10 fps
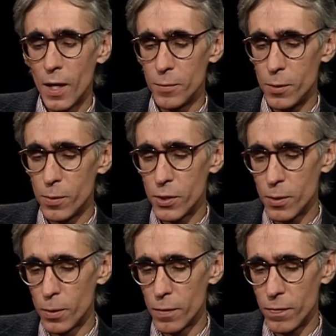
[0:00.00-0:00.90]
comes to a
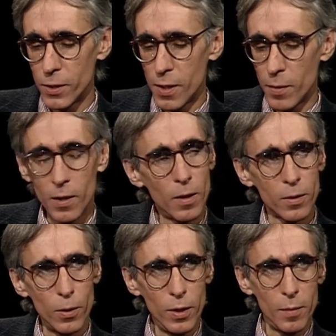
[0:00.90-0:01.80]
school for something
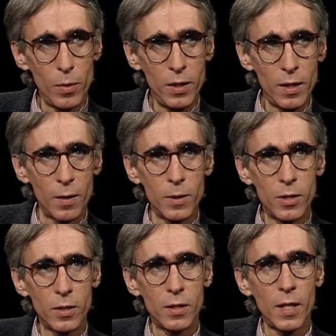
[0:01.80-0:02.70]
called Unamunda,
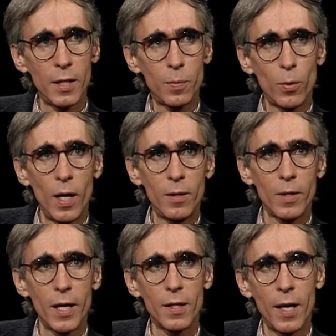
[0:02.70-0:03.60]
which is this
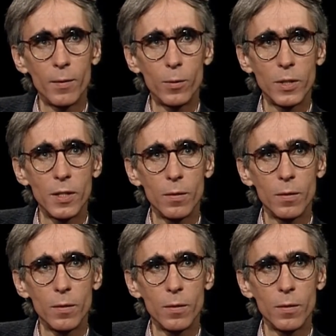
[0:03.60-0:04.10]
Esperanto-like language,